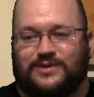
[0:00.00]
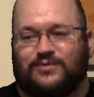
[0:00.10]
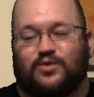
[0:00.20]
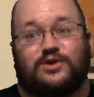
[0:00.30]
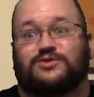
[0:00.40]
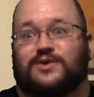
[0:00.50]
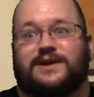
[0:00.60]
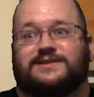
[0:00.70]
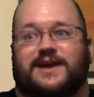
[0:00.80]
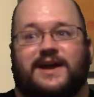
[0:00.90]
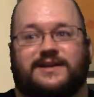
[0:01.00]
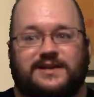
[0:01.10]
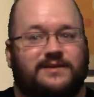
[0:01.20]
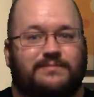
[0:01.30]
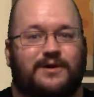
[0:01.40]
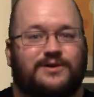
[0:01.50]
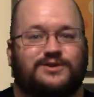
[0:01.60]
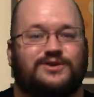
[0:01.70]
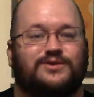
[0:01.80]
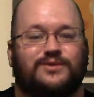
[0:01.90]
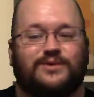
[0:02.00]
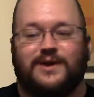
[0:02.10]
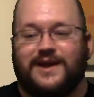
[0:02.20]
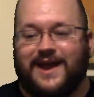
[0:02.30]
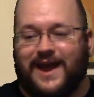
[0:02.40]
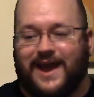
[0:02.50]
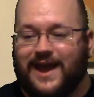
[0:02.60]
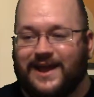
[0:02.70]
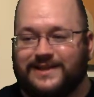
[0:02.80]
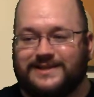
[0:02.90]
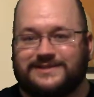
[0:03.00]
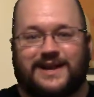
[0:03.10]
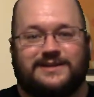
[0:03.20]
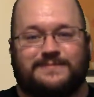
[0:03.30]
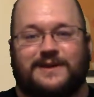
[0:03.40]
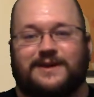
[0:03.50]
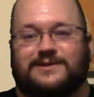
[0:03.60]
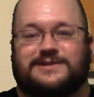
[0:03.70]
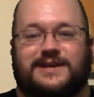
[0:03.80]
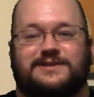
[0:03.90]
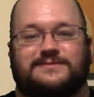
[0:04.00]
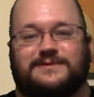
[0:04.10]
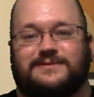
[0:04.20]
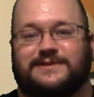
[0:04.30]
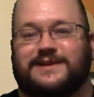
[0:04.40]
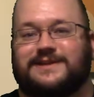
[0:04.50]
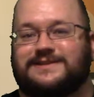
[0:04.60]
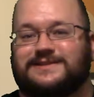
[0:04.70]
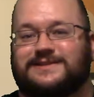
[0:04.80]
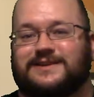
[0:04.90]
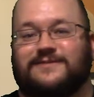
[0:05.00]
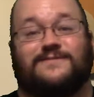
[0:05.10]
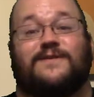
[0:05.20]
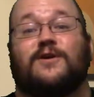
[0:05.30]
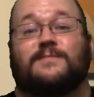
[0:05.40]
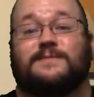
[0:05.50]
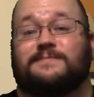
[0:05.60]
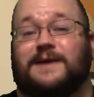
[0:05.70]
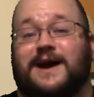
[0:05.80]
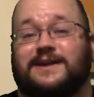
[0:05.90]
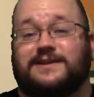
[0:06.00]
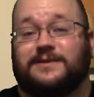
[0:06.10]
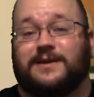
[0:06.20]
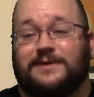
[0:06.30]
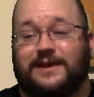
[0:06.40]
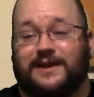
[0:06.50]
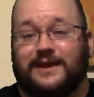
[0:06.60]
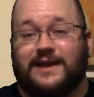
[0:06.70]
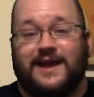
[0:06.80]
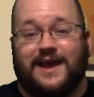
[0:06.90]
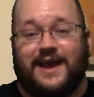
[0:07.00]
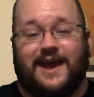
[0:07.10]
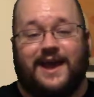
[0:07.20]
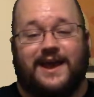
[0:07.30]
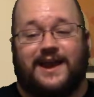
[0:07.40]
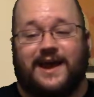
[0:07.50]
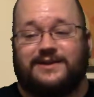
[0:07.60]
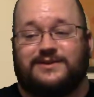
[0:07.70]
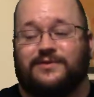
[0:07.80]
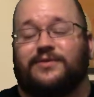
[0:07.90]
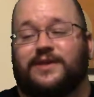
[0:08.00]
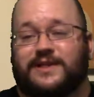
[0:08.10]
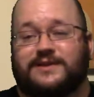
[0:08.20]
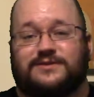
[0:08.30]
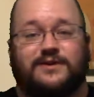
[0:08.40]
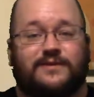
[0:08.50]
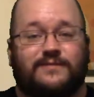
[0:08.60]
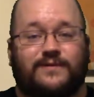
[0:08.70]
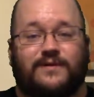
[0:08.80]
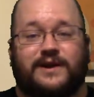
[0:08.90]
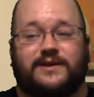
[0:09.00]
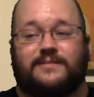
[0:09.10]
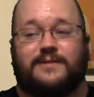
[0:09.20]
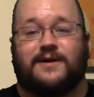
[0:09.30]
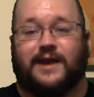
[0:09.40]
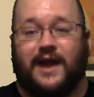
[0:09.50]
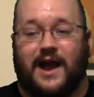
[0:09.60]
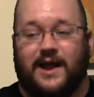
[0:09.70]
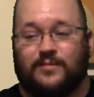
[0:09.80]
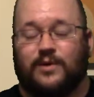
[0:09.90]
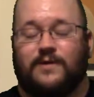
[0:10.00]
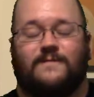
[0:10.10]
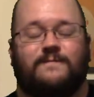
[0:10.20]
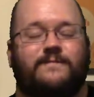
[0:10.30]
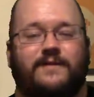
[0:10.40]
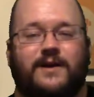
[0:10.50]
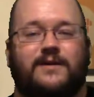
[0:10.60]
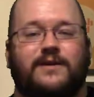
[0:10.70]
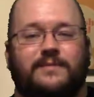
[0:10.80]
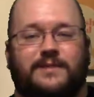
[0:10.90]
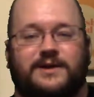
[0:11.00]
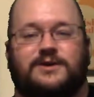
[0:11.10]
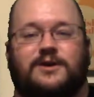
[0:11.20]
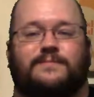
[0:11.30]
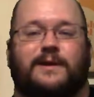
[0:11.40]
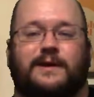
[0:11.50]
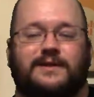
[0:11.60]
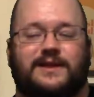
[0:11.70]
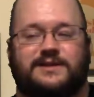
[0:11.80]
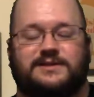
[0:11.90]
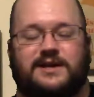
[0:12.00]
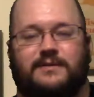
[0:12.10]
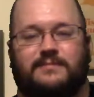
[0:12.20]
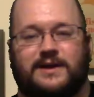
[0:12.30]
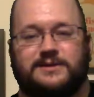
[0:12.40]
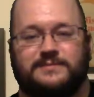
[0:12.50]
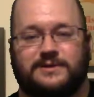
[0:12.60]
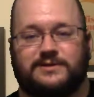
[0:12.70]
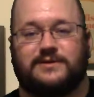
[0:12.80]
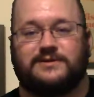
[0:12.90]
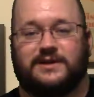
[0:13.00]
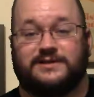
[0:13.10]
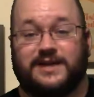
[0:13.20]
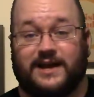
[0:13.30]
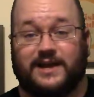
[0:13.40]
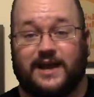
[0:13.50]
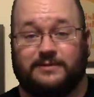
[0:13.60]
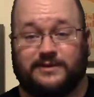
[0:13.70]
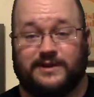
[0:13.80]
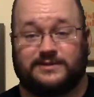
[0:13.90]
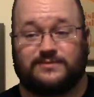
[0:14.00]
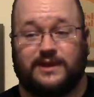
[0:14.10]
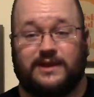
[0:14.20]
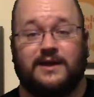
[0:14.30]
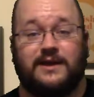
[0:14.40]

World's Greatest Tag Team Part 2 and these guys being interchangeable is confirmed by WWE, and I don't think that's good for either party. I am very much hoping that Shelton Benjamin turns on Chad Gable next week.